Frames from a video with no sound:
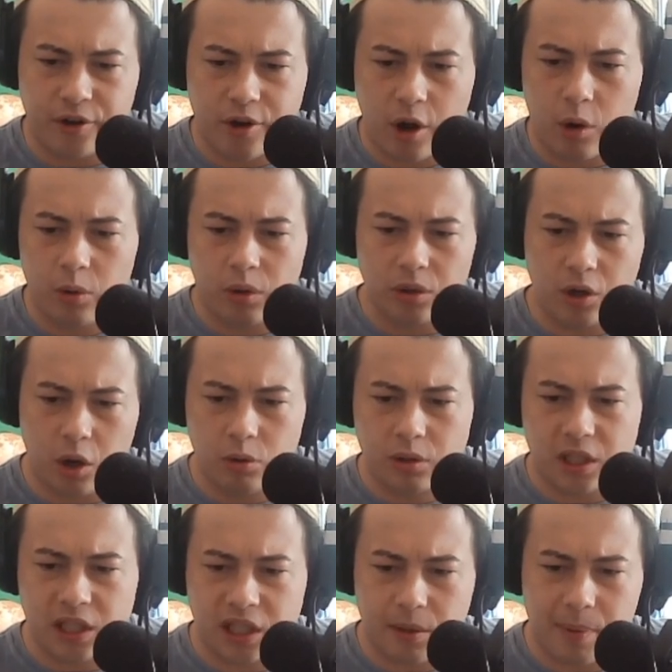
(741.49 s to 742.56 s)
knows
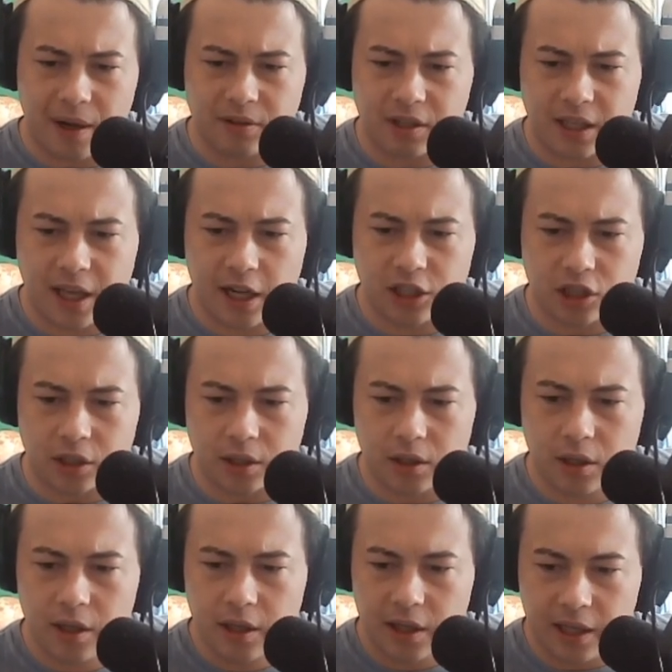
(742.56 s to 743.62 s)
he's about to catch it.
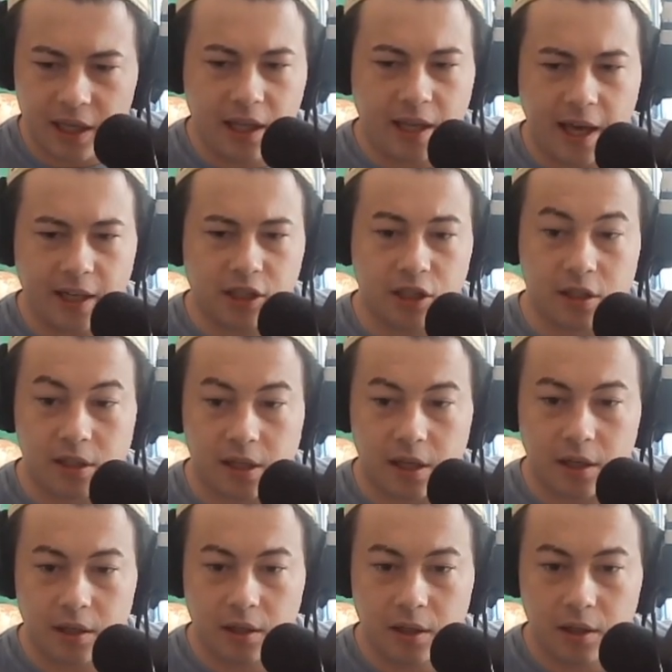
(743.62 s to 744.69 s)
He catches it